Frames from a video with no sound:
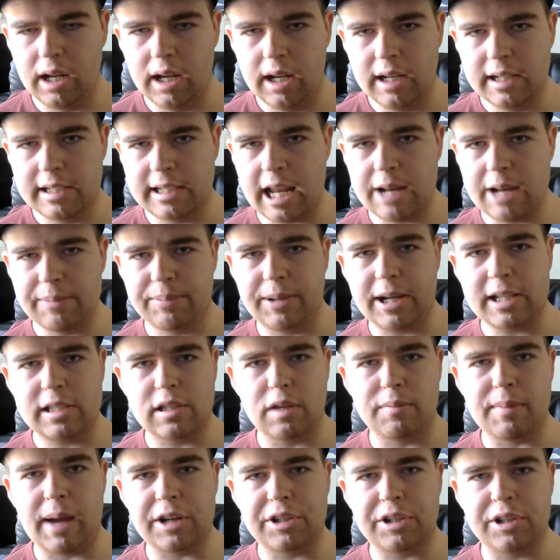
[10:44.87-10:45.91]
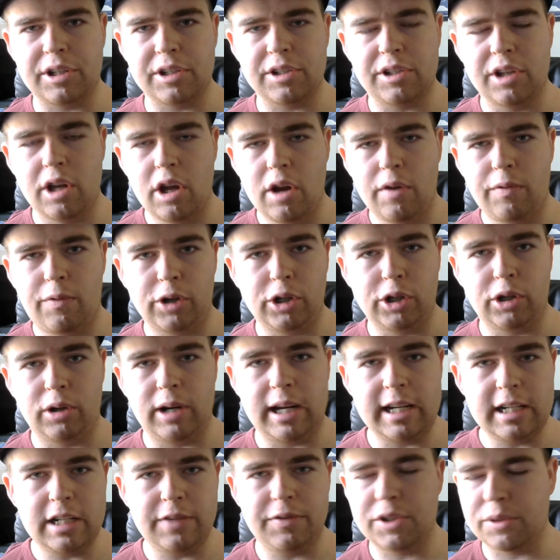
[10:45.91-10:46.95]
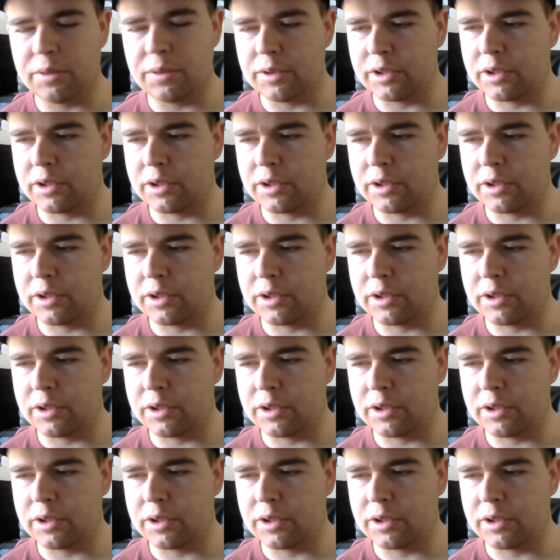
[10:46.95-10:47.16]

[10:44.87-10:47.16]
Ten placement matches for your individual